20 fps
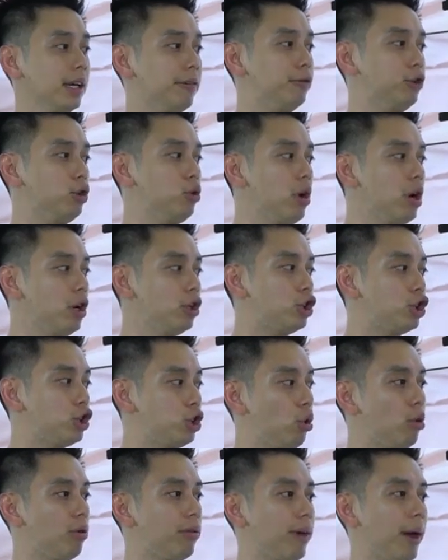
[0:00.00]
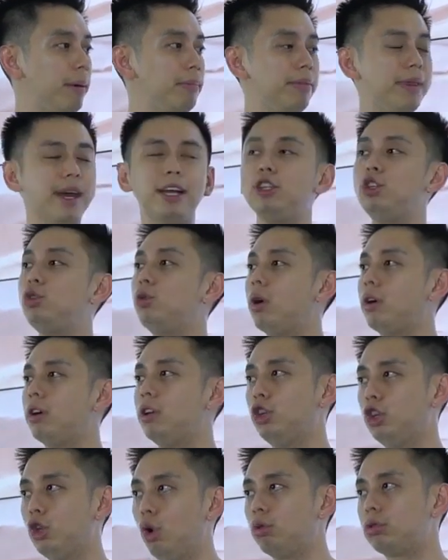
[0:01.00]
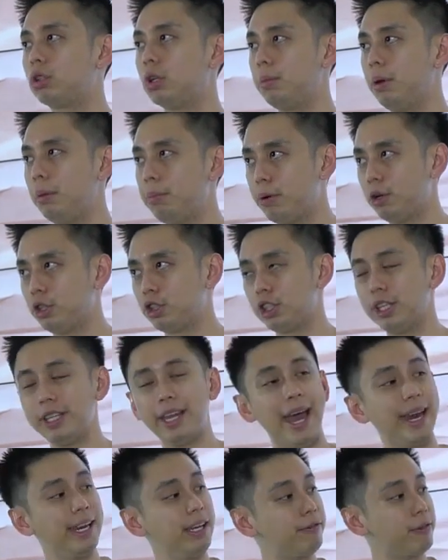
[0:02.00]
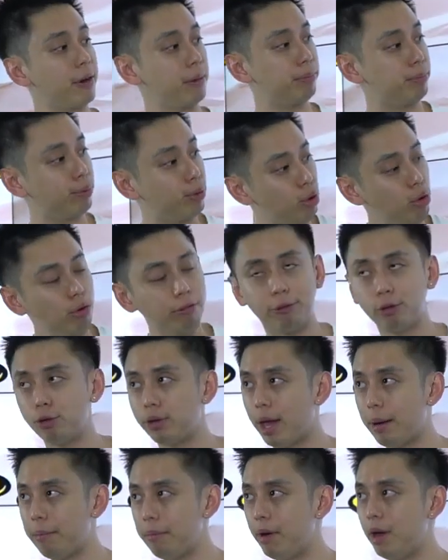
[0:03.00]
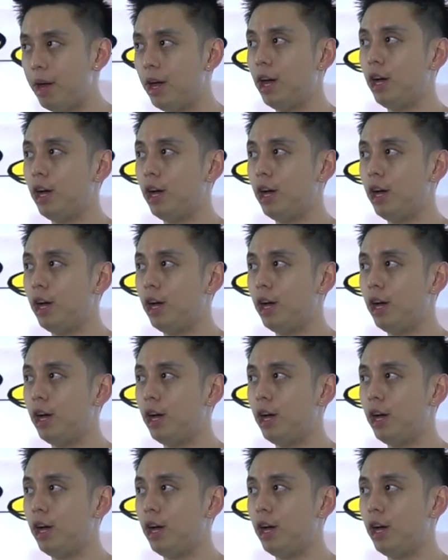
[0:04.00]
If you want to show them that you are a notable person and if you can prove to them